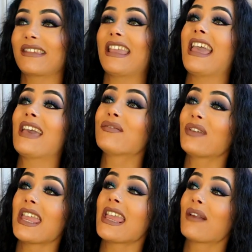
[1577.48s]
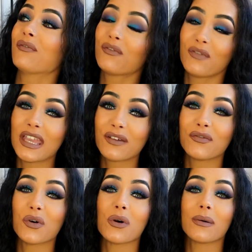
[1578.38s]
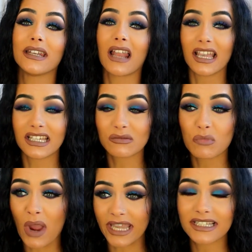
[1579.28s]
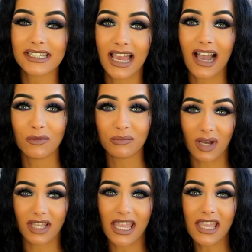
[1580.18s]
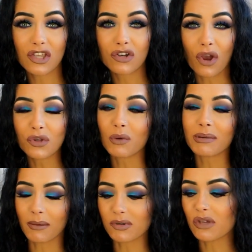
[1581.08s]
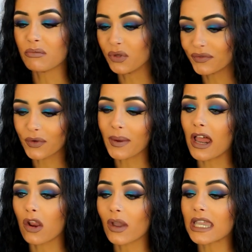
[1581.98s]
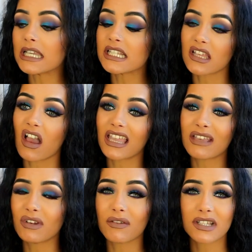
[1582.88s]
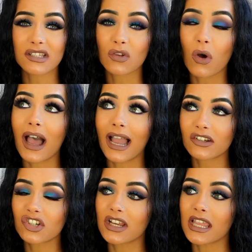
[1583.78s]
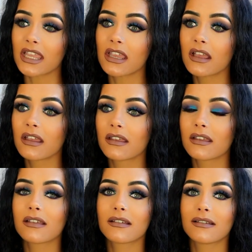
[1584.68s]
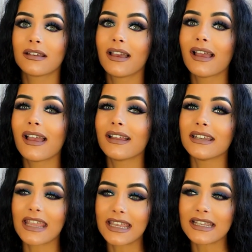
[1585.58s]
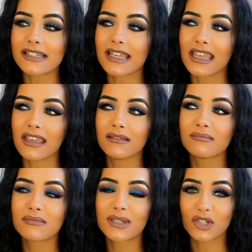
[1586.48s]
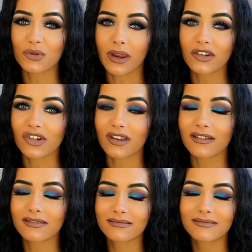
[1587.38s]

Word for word: heavy and fearful and like weighed down by it, you know, you'll be able to move through it a lot easier, even if it's not actually an easy situation.